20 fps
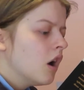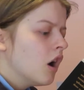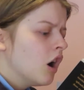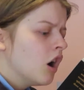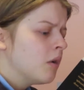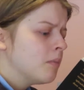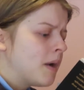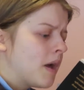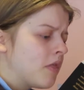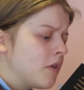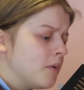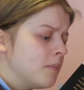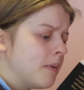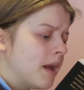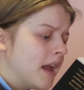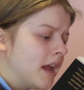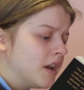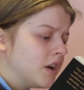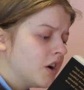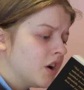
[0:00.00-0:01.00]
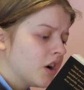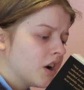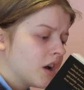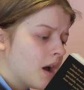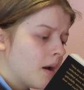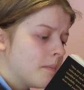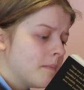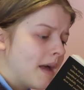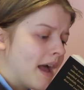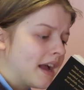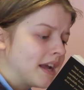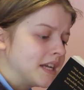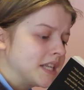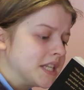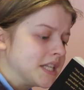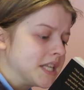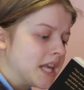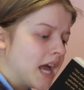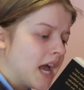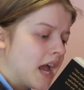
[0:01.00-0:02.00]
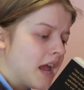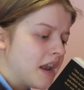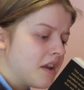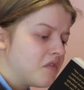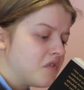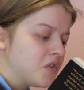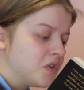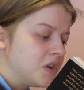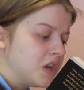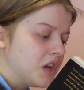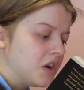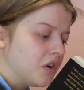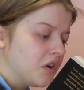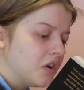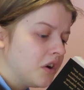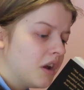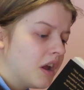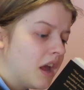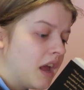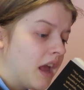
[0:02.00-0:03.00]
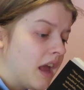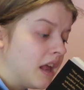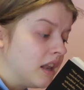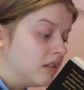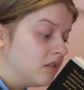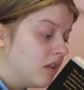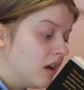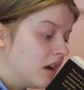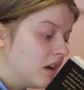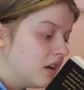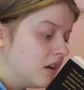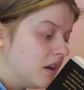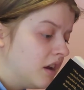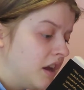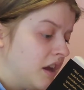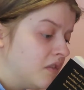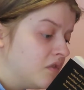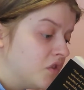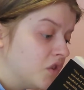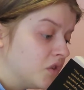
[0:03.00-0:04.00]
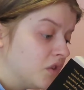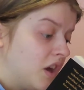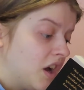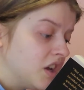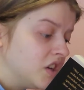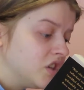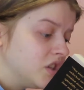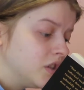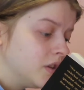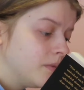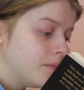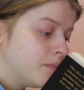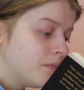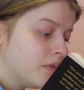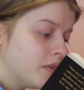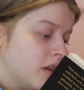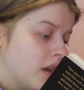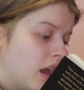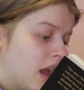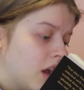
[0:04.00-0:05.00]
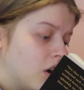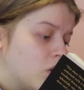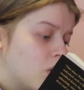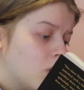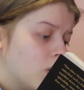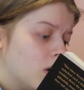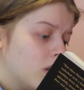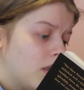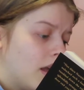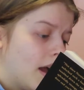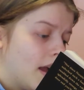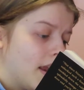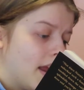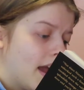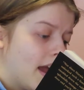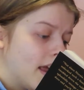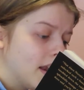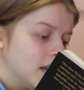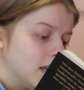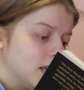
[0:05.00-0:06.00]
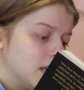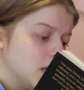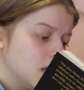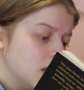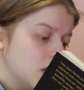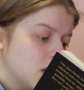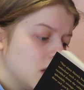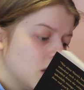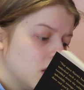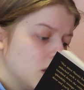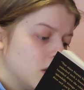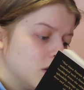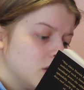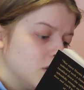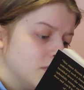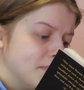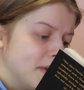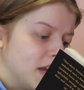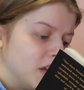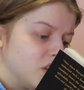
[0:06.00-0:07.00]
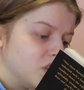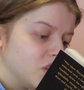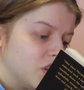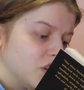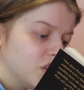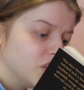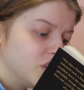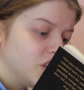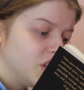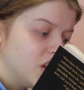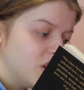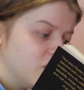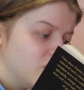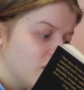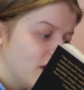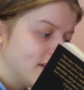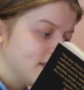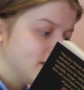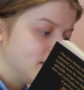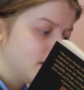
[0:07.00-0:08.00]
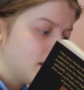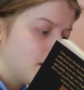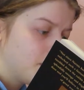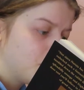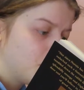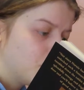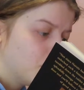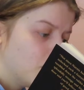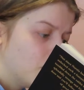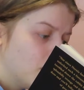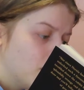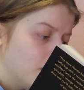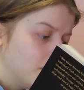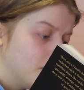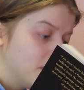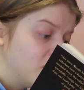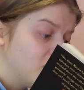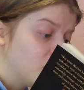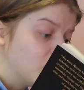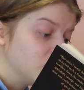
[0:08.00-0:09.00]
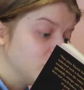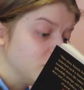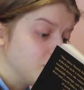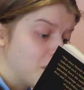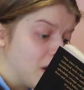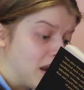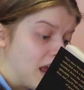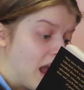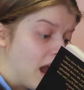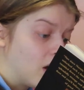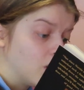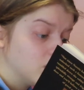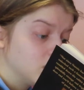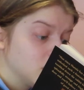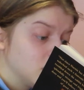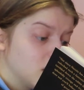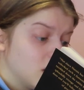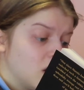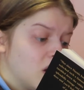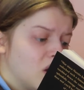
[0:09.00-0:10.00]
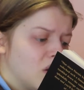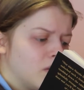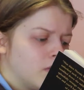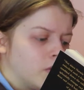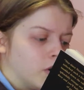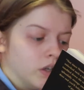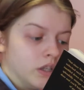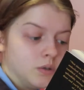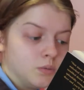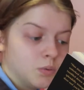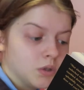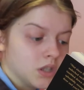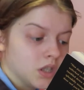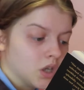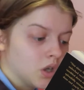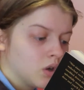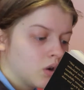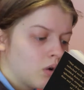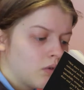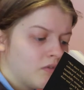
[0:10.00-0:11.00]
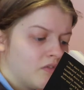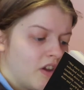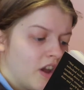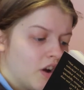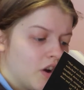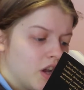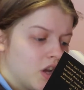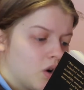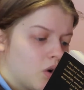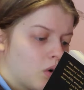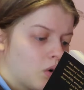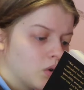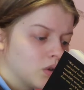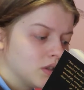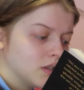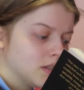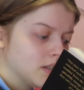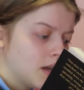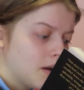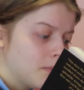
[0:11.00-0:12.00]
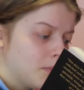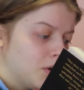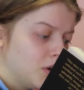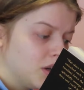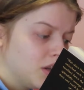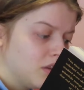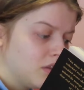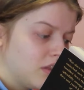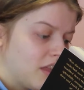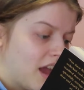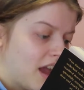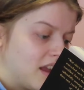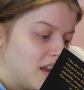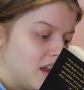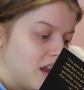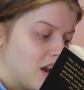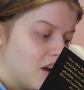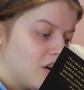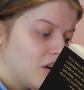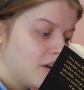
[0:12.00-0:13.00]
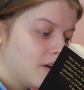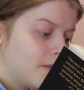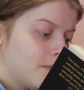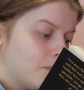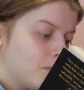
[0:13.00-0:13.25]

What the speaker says: Her mother made her come back inside for dinner and for lunch, and Coraline had to make sure she dressed up warm before she went out, for it was a very cold summer that year.